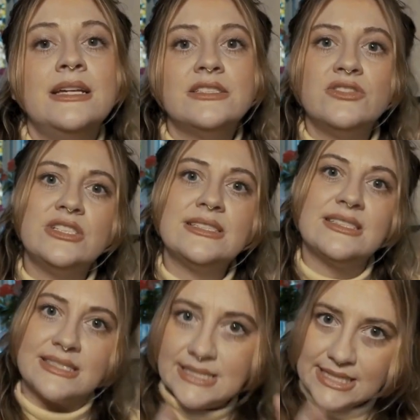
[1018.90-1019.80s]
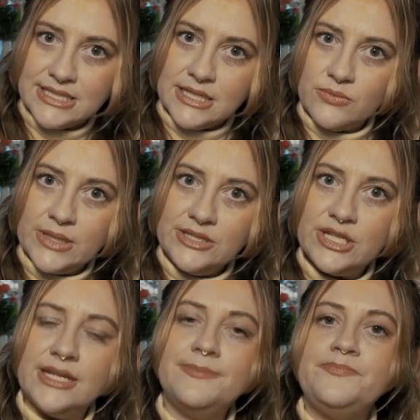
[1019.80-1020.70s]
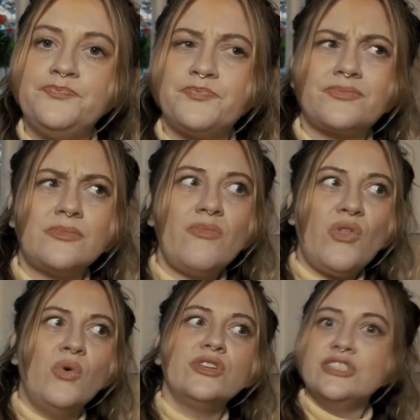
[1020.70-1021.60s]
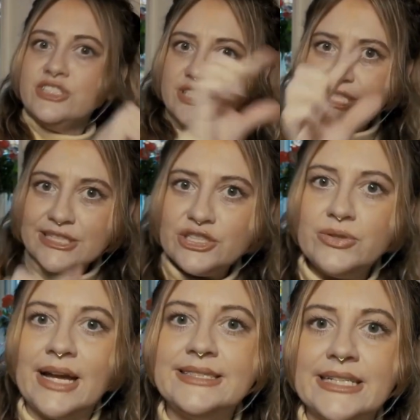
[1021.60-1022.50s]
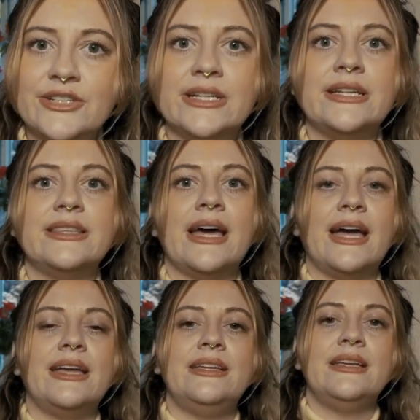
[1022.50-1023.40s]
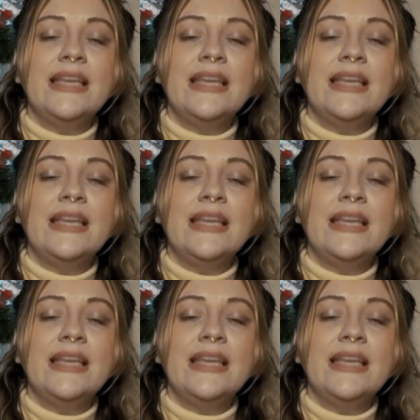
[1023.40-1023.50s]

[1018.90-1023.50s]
So just stick to a region, or just stick to an itinerary that